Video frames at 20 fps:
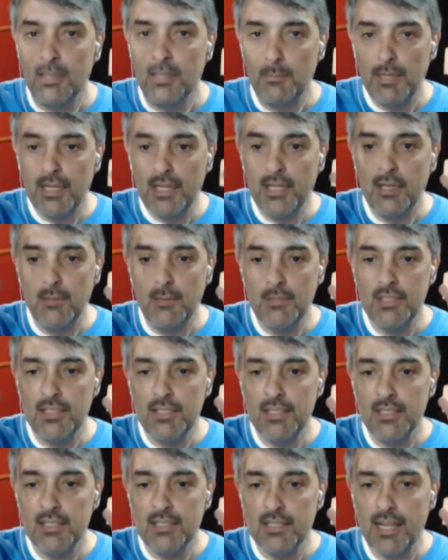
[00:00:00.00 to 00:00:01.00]
and it
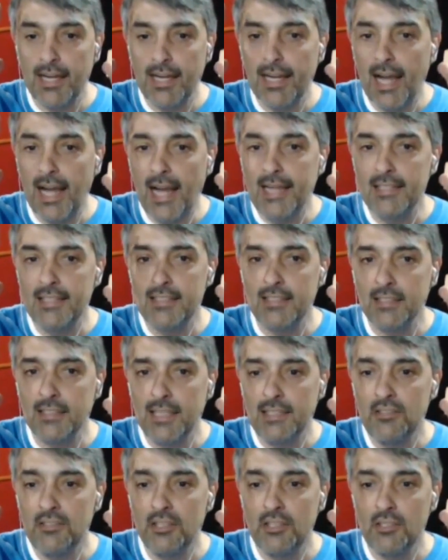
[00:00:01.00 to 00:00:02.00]
becomes this like
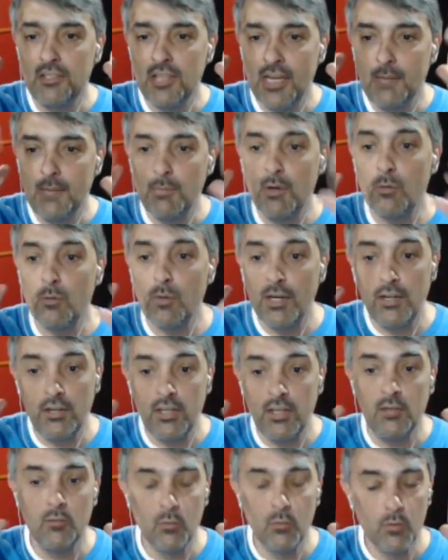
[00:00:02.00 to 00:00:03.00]
isolation chamber where
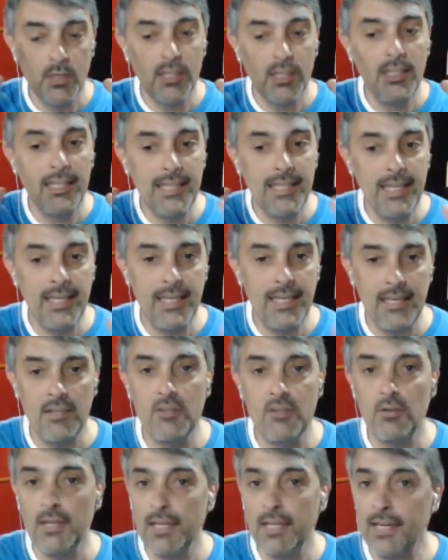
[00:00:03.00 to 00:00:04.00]
you can really get
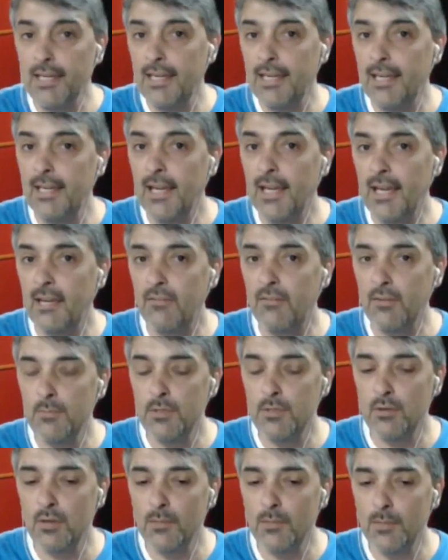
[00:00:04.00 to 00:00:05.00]
into it and get kind of
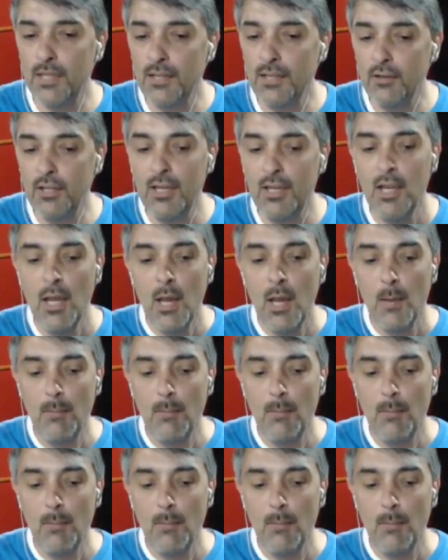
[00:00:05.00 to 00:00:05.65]
absorbed into it.